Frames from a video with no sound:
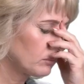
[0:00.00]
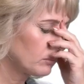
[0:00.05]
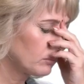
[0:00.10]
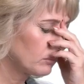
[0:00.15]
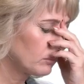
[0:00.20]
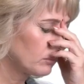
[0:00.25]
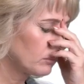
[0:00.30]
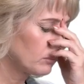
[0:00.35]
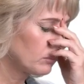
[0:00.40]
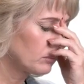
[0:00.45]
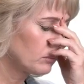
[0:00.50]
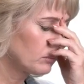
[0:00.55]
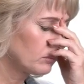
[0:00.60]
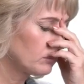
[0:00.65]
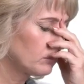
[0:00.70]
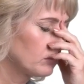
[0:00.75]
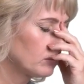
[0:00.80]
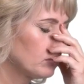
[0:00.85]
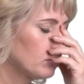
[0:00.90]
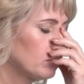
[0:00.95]
been holding
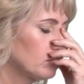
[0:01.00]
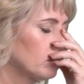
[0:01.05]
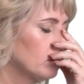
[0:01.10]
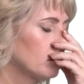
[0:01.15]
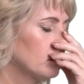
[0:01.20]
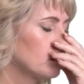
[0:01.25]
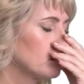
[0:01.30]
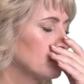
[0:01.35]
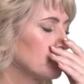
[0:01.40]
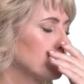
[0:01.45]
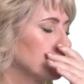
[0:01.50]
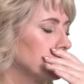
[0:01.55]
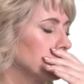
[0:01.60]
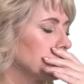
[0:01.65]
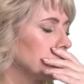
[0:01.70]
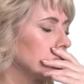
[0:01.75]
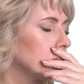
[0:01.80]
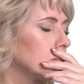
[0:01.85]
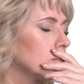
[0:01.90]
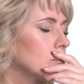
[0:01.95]
them back from taking
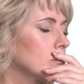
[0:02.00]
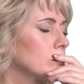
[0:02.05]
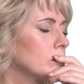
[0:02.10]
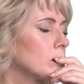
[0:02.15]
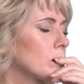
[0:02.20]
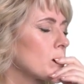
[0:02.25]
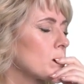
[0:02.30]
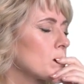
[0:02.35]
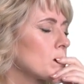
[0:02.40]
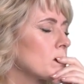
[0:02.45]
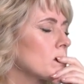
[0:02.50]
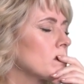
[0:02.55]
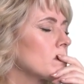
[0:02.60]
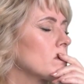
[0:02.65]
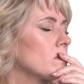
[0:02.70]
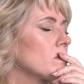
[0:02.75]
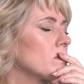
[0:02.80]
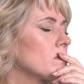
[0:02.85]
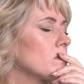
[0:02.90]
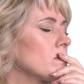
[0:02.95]
their career
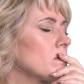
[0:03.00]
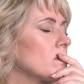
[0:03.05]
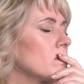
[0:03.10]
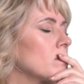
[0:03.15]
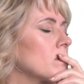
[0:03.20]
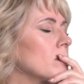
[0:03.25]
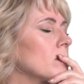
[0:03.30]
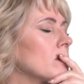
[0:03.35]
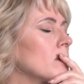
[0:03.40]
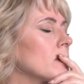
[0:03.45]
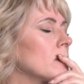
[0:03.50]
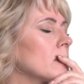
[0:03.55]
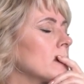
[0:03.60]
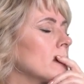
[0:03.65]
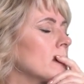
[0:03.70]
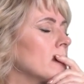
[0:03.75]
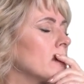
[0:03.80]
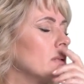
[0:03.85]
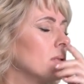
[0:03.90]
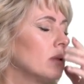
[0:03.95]
and business
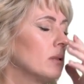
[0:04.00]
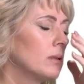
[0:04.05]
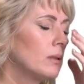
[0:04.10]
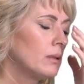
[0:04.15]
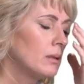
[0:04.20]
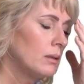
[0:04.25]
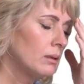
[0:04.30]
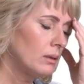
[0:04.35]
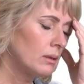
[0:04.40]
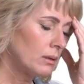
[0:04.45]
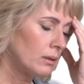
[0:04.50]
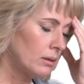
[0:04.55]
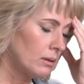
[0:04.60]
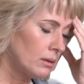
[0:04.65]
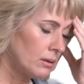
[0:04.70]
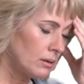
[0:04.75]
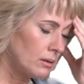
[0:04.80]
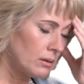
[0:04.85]
to the next level.